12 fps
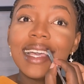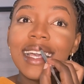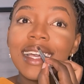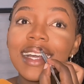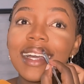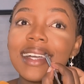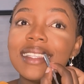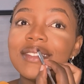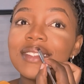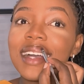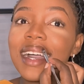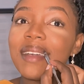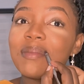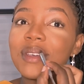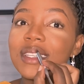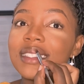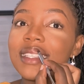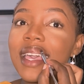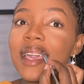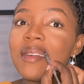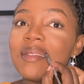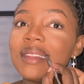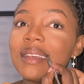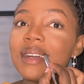Because if you don't hype yourself,
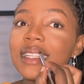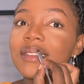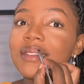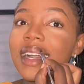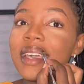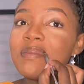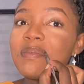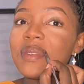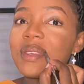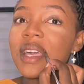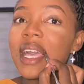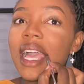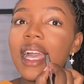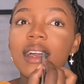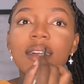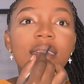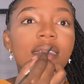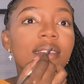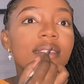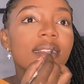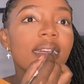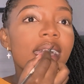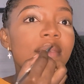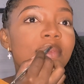nobody will hype you. So
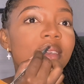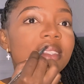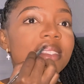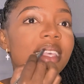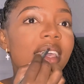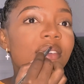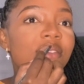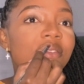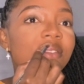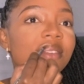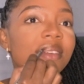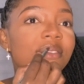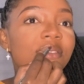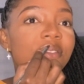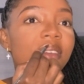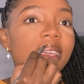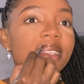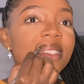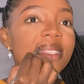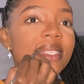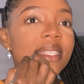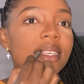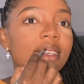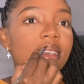hype yourself
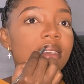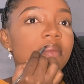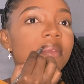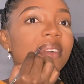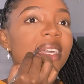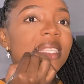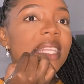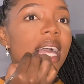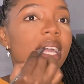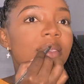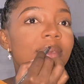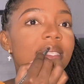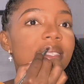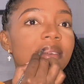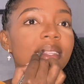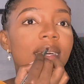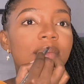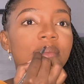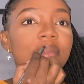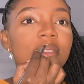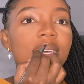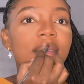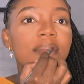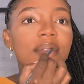first before you start expecting other people to
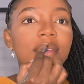hype you.